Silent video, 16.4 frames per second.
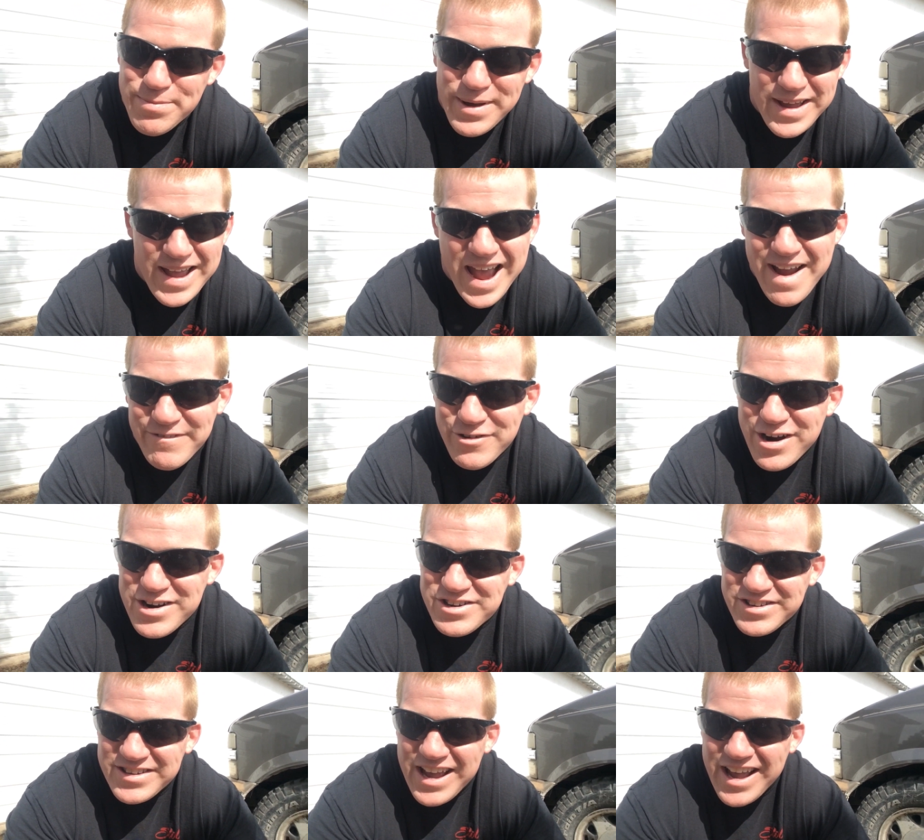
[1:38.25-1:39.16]
but after
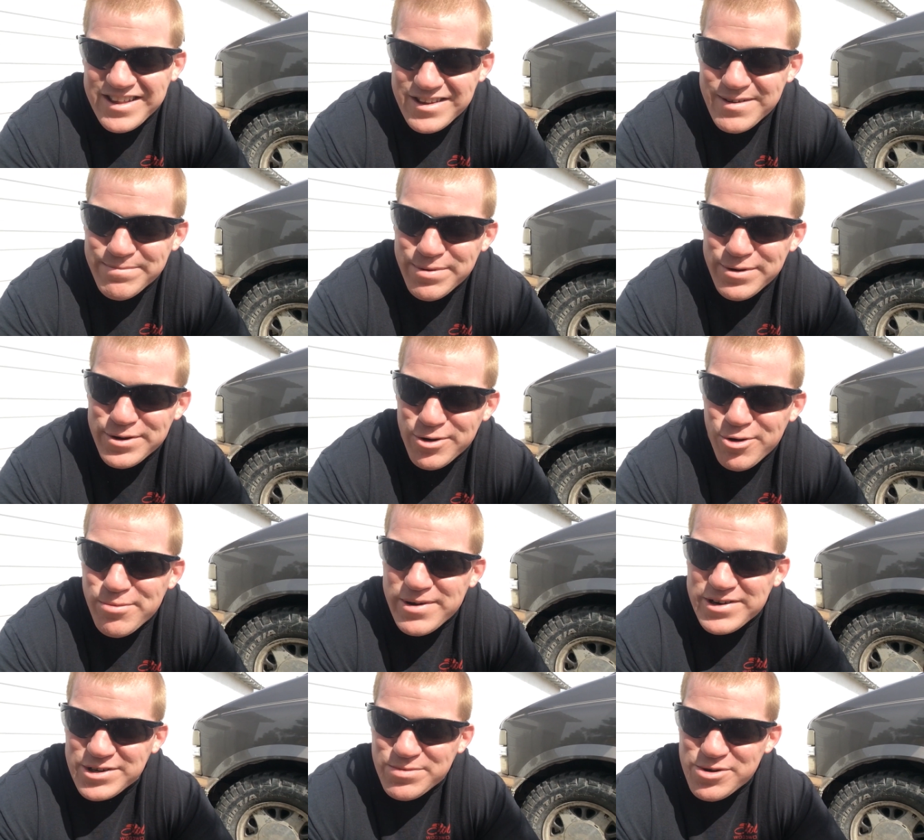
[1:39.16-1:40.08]
I just got done putting a
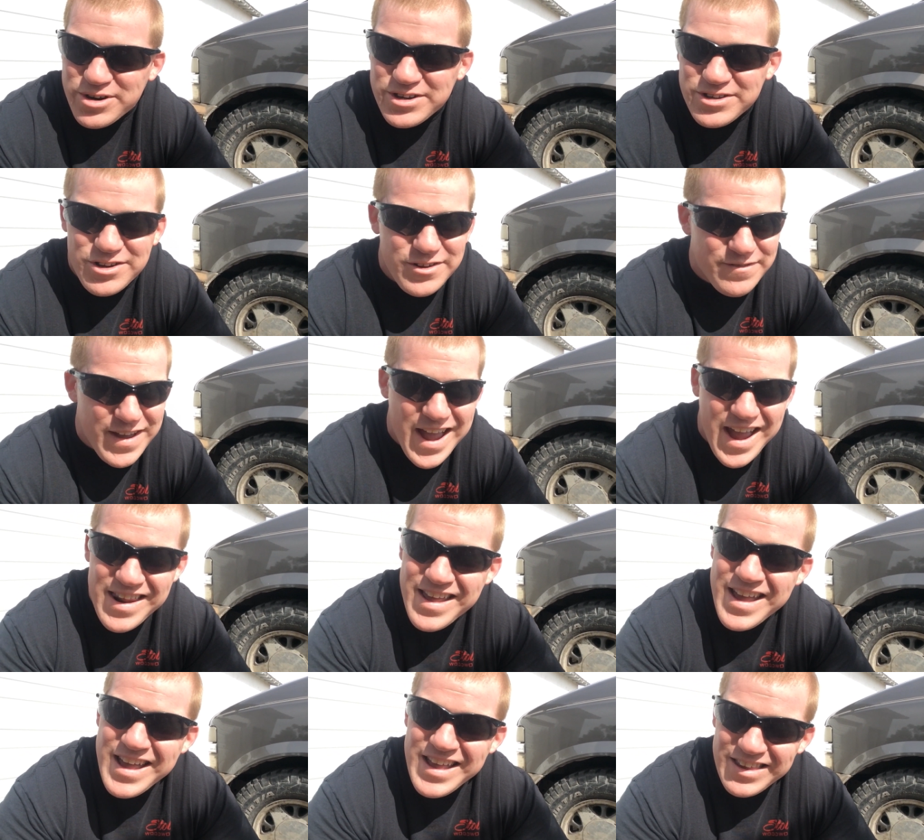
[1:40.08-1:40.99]
whole bunch of work into the van,